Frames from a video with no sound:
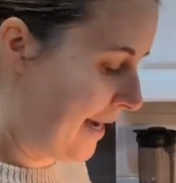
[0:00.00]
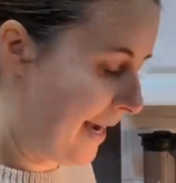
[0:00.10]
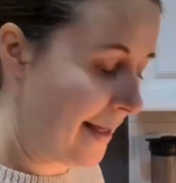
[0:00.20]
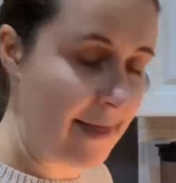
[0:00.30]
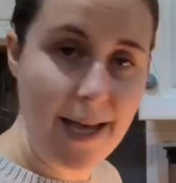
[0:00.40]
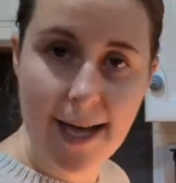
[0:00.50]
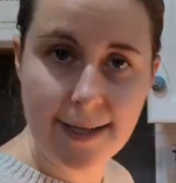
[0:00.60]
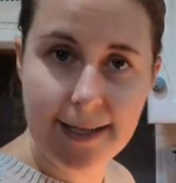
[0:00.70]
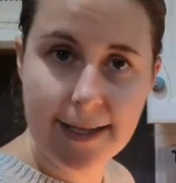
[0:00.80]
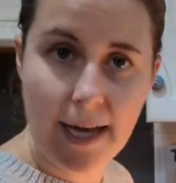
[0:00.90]
And that
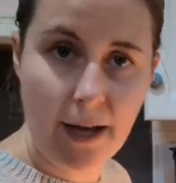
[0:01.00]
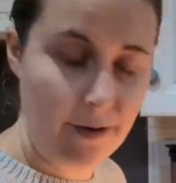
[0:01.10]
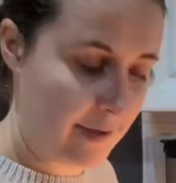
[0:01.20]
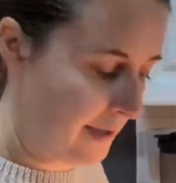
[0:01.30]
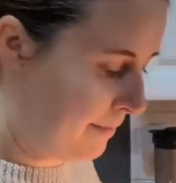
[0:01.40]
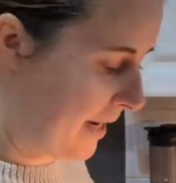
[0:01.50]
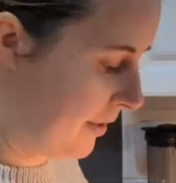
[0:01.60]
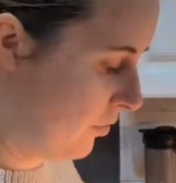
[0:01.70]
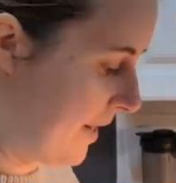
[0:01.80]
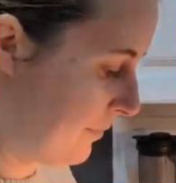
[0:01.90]
is how you
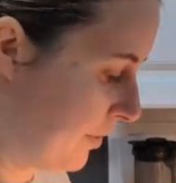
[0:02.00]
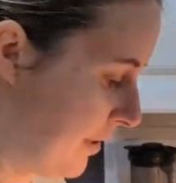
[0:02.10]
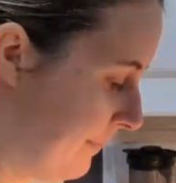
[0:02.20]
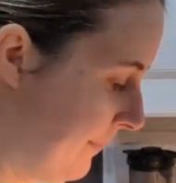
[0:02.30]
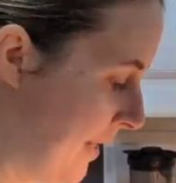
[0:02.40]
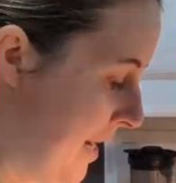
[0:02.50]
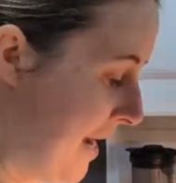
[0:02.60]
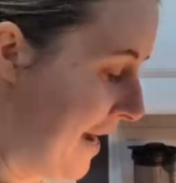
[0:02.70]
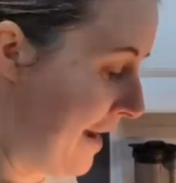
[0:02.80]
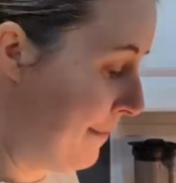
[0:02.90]
make kraut.
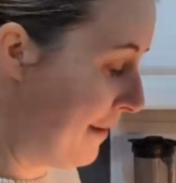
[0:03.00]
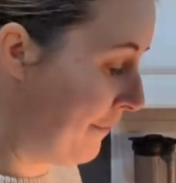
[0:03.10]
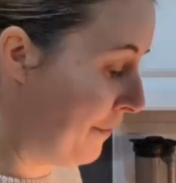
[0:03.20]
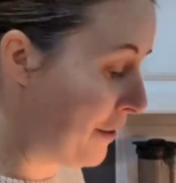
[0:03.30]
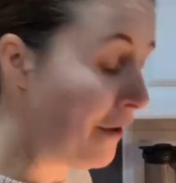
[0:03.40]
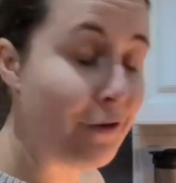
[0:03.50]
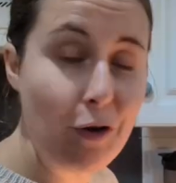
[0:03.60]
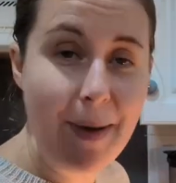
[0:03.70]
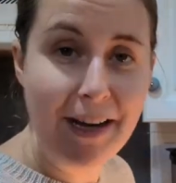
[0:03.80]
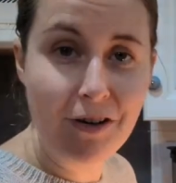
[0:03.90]
If
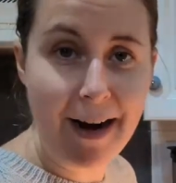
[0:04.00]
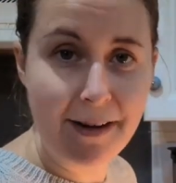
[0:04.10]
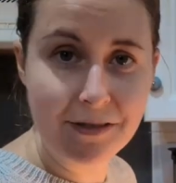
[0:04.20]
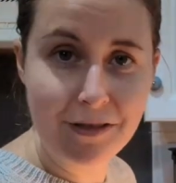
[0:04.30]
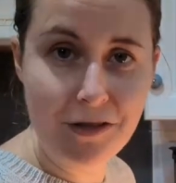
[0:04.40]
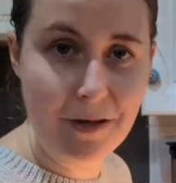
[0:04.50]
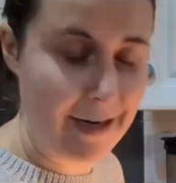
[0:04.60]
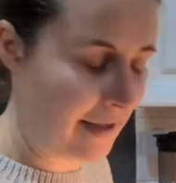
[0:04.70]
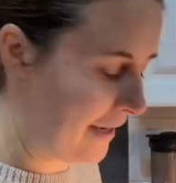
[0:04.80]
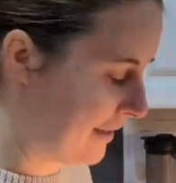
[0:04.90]
you make kraut and you do
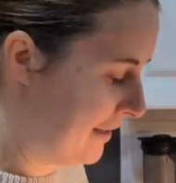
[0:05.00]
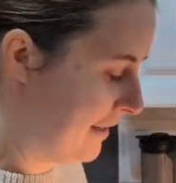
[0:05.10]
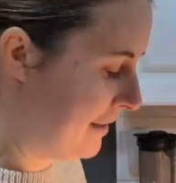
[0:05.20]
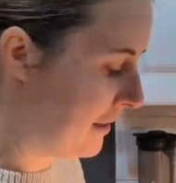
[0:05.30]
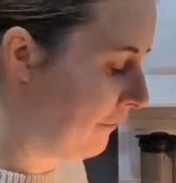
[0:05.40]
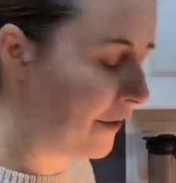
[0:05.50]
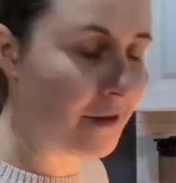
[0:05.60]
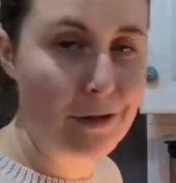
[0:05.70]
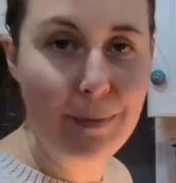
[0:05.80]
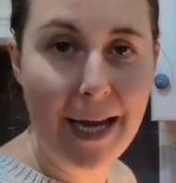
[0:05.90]
anything
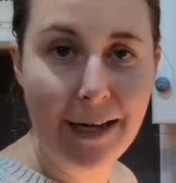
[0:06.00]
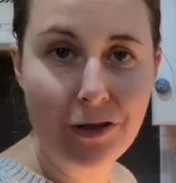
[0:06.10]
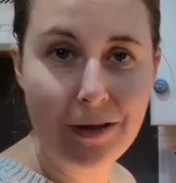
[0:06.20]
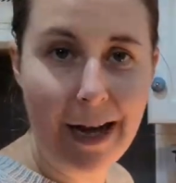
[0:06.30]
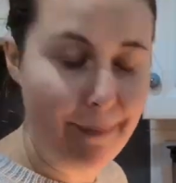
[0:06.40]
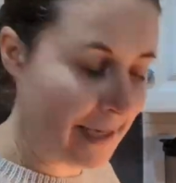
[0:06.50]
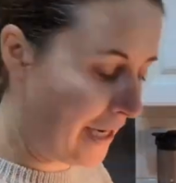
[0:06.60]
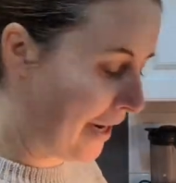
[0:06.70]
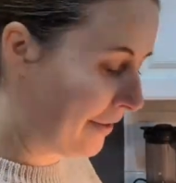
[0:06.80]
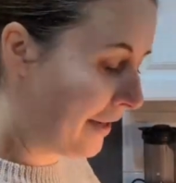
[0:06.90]
different to me, do let me
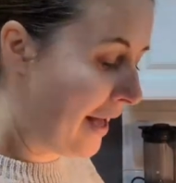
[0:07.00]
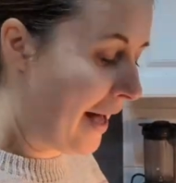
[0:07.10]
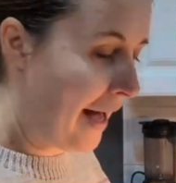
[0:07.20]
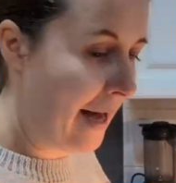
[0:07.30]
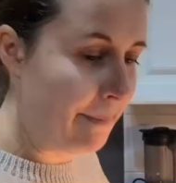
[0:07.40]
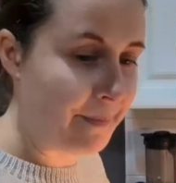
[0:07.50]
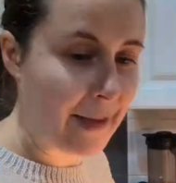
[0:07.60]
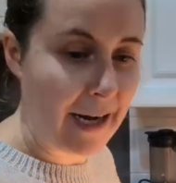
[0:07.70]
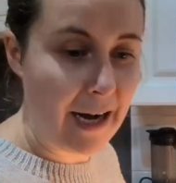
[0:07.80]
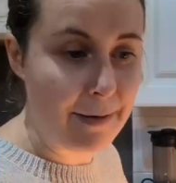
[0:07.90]
know.
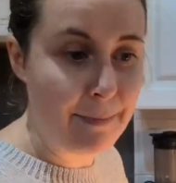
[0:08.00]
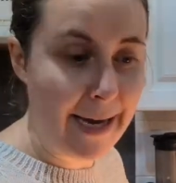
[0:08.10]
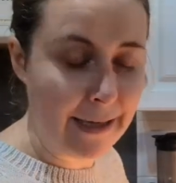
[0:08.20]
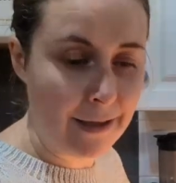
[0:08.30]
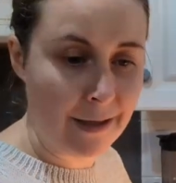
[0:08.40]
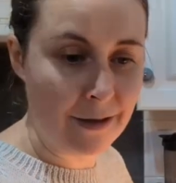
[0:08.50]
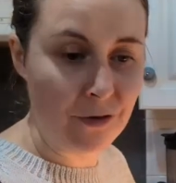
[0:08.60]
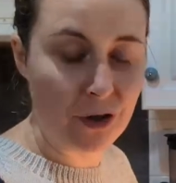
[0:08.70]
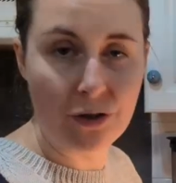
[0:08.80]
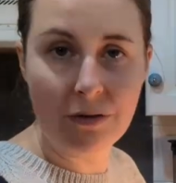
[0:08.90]
I make
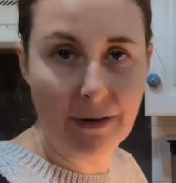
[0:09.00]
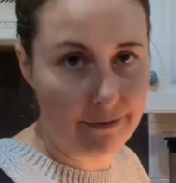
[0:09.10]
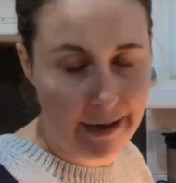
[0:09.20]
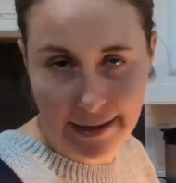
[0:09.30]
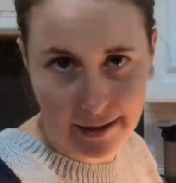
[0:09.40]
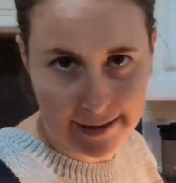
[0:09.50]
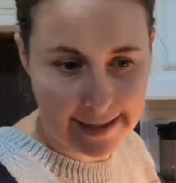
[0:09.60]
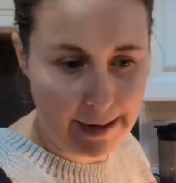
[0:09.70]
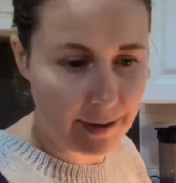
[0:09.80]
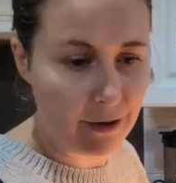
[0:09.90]
just regular
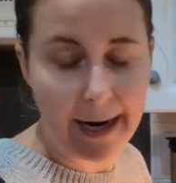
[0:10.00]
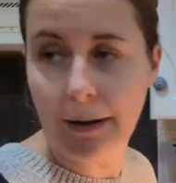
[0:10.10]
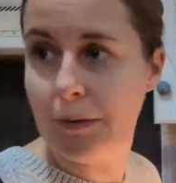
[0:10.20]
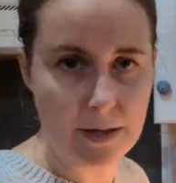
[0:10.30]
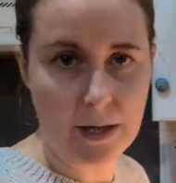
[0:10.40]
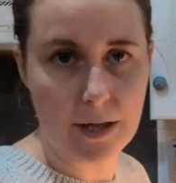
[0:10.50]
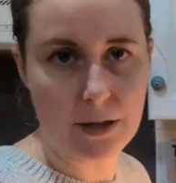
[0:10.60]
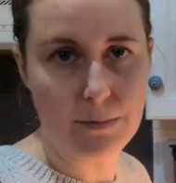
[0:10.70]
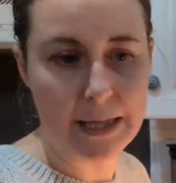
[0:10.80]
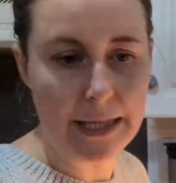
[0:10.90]
sauerkraut,
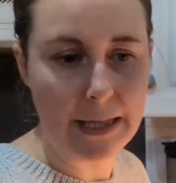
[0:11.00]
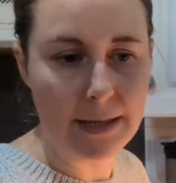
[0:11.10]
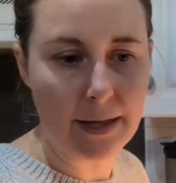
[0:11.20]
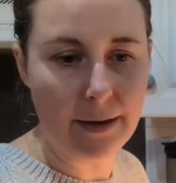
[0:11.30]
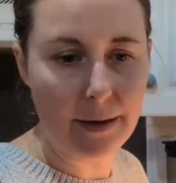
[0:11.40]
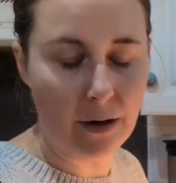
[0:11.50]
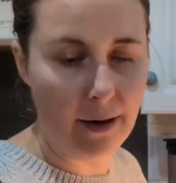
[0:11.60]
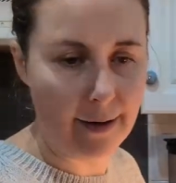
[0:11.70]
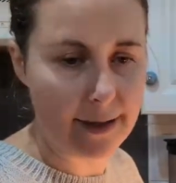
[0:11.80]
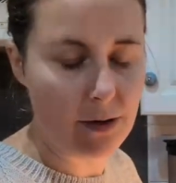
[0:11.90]
nasturtium seeds and the
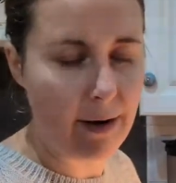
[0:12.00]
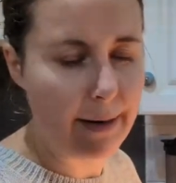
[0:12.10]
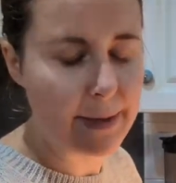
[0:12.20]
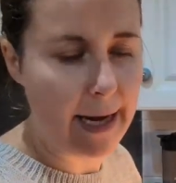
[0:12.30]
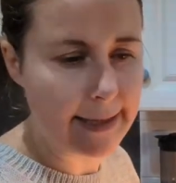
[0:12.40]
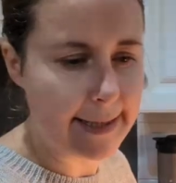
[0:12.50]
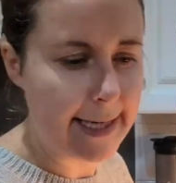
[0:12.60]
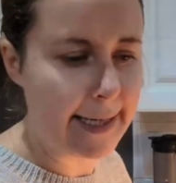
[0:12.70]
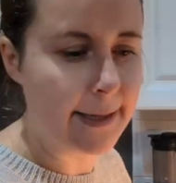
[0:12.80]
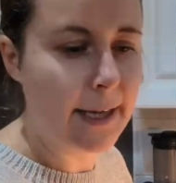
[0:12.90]
garlic scrapes added
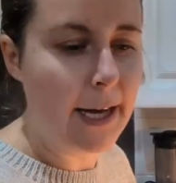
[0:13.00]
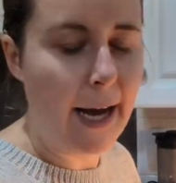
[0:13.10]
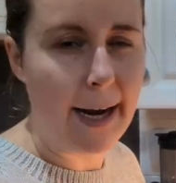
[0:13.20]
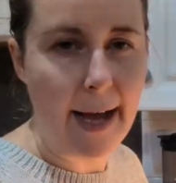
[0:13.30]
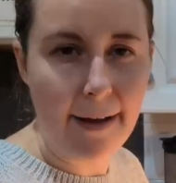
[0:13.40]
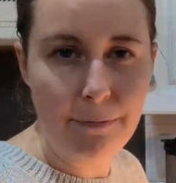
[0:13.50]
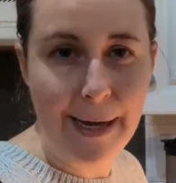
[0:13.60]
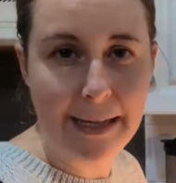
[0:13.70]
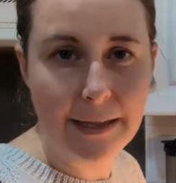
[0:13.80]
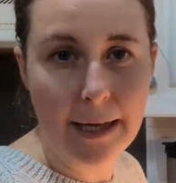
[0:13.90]
in, and I have
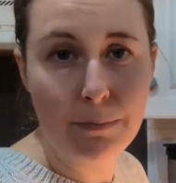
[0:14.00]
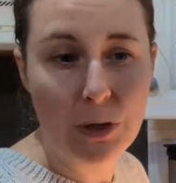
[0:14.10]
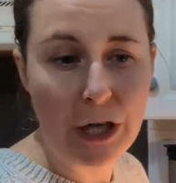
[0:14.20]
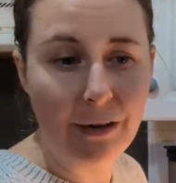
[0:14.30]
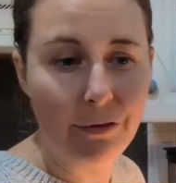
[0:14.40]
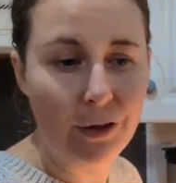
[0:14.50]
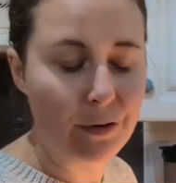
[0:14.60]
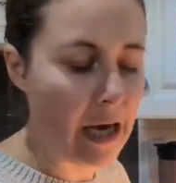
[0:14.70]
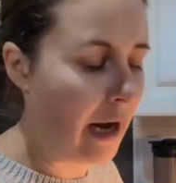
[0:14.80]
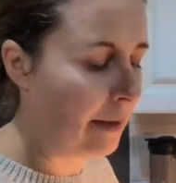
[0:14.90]
made kimchi a few
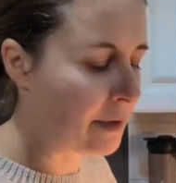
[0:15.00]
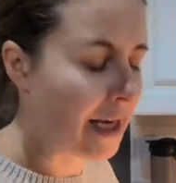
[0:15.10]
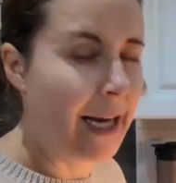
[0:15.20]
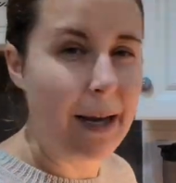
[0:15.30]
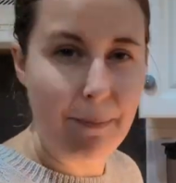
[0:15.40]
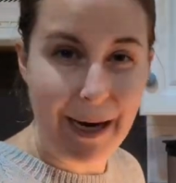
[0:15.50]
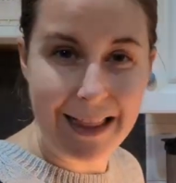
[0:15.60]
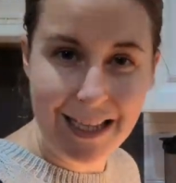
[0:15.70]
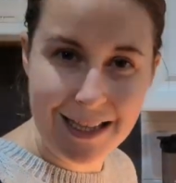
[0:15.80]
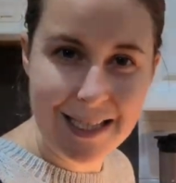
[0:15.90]
times, but I
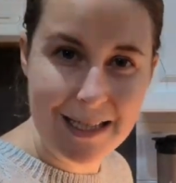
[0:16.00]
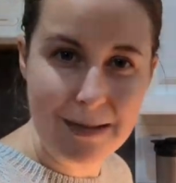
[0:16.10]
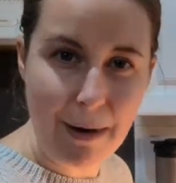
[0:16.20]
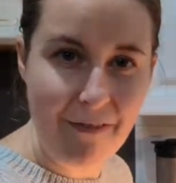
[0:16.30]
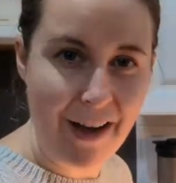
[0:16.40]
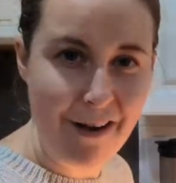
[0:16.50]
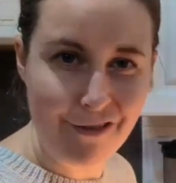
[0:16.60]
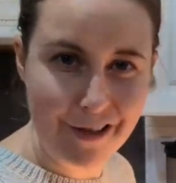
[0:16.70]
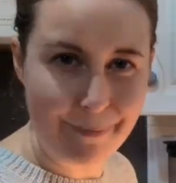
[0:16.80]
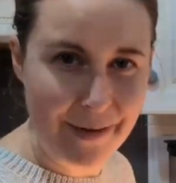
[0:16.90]
think this is my
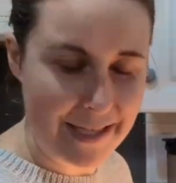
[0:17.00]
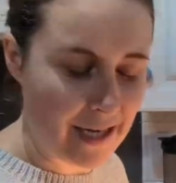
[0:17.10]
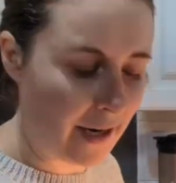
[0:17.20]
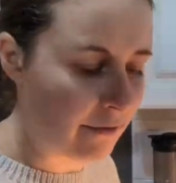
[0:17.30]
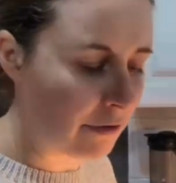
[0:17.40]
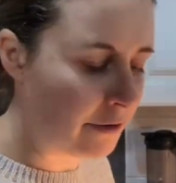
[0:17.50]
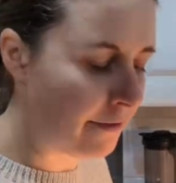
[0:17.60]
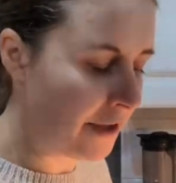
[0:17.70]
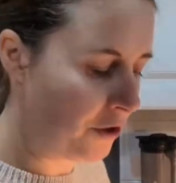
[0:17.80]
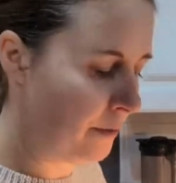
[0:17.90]
favourite, this kind of root
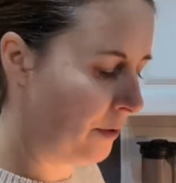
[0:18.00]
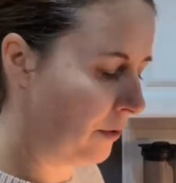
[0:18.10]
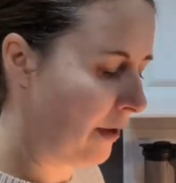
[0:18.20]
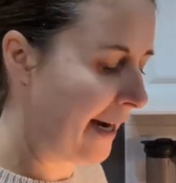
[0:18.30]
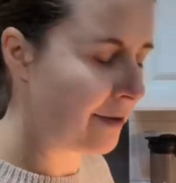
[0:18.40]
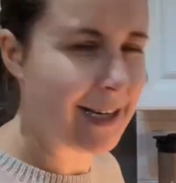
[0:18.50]
vegetable kraut.